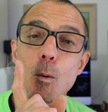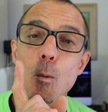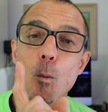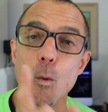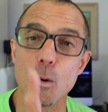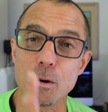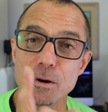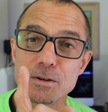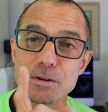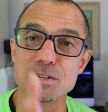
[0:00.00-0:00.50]

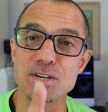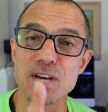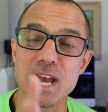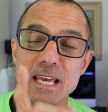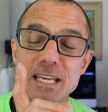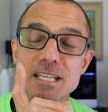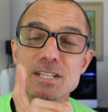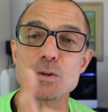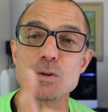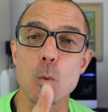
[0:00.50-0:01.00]
Water
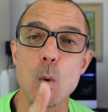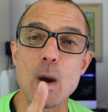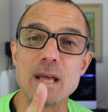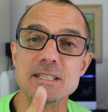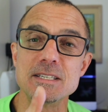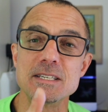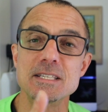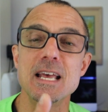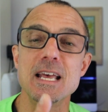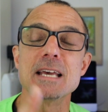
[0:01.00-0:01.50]
Change
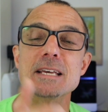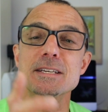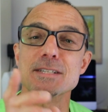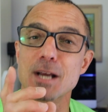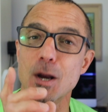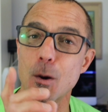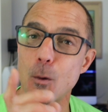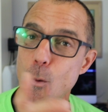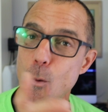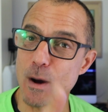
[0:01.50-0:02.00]
Wednesday is
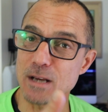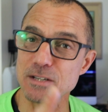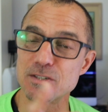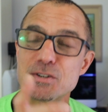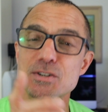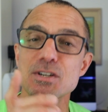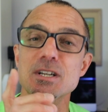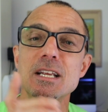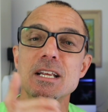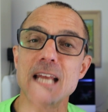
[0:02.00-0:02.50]
a
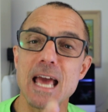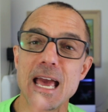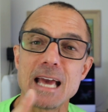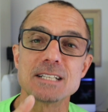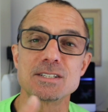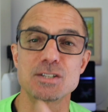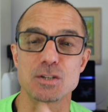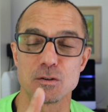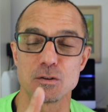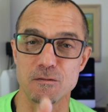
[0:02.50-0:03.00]
question and
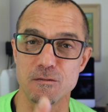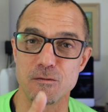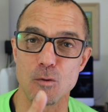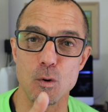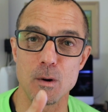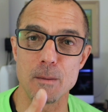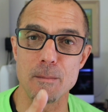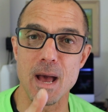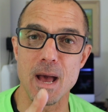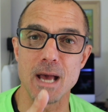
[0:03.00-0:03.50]
answer
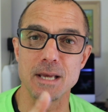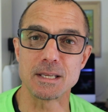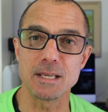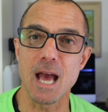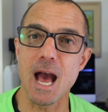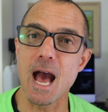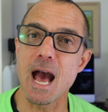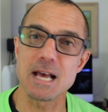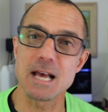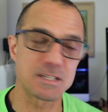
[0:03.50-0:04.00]
format. You
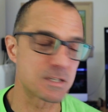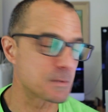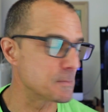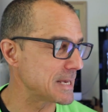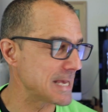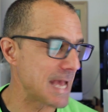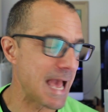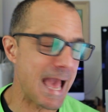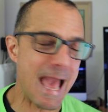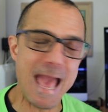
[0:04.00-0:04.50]
ask
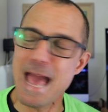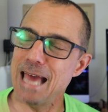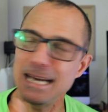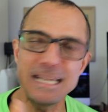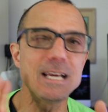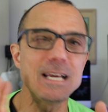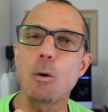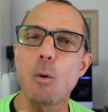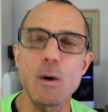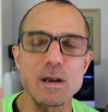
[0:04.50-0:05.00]
me
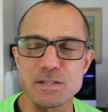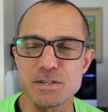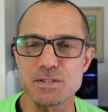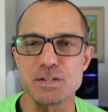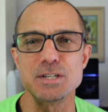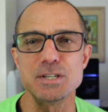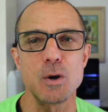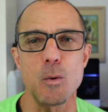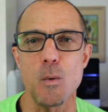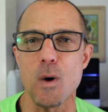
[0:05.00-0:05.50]
any
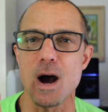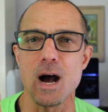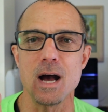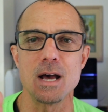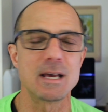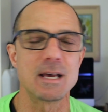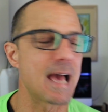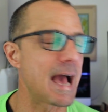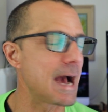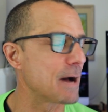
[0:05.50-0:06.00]
question you
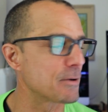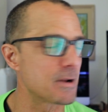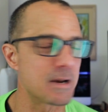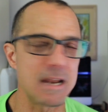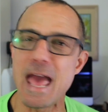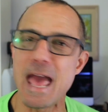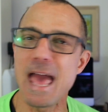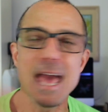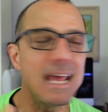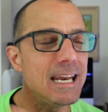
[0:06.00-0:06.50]
want out on
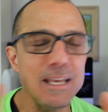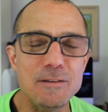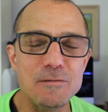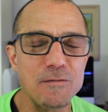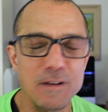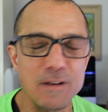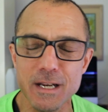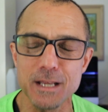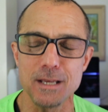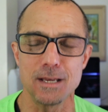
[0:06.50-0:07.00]
any
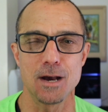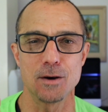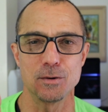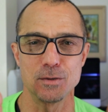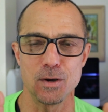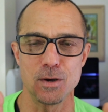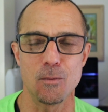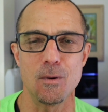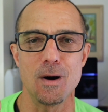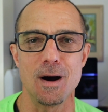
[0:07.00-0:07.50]
video
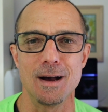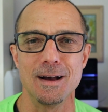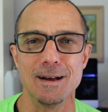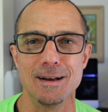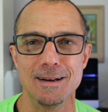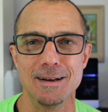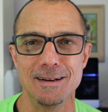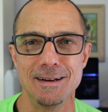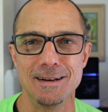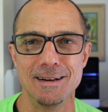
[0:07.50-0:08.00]
you want,
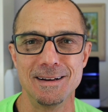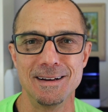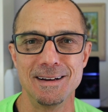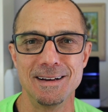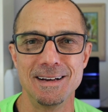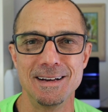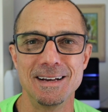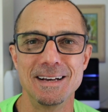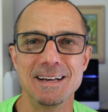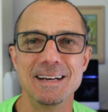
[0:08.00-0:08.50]

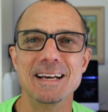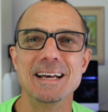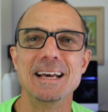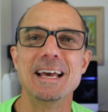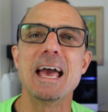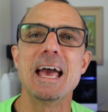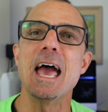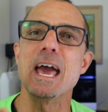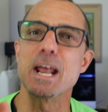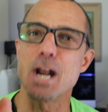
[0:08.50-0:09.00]

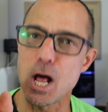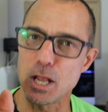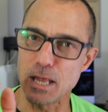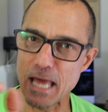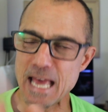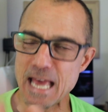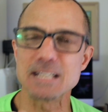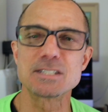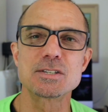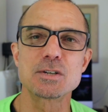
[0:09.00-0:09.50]
and I'll
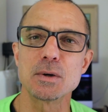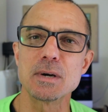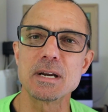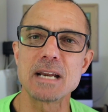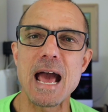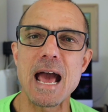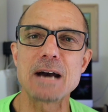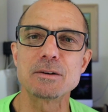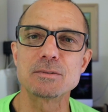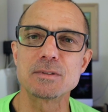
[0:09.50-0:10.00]
answer it
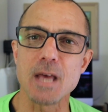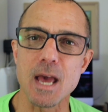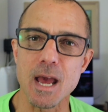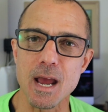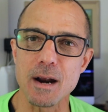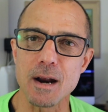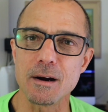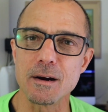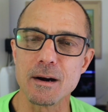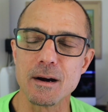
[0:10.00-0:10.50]
out
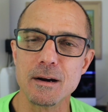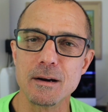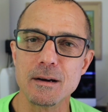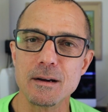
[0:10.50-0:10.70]
there,